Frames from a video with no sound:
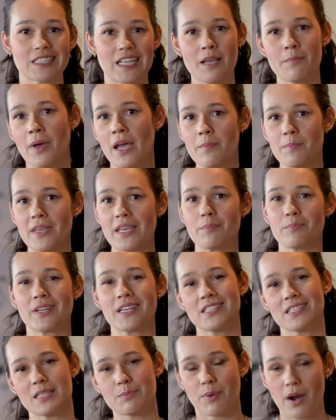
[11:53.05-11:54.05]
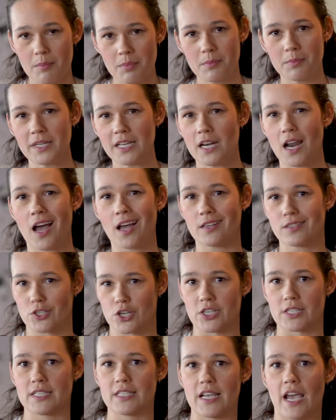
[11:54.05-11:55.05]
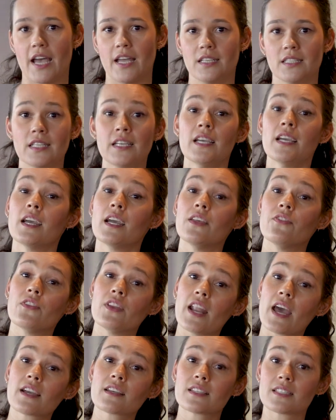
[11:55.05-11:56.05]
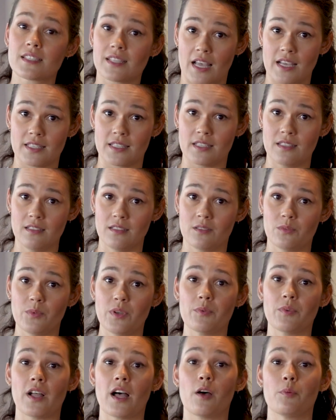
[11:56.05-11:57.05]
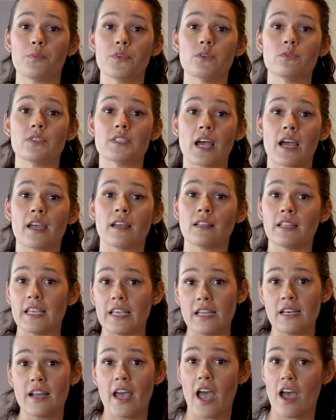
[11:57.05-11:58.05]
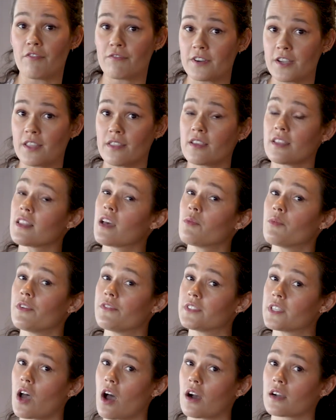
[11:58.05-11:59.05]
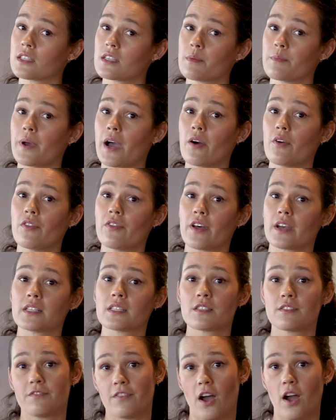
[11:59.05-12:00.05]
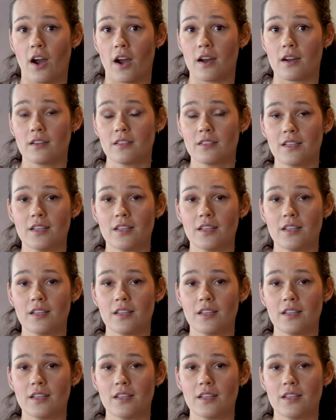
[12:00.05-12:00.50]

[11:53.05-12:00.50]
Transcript: It might be, but it's probably not just yet. In the next lesson, we will help you dial in everything that we've talked about thus far.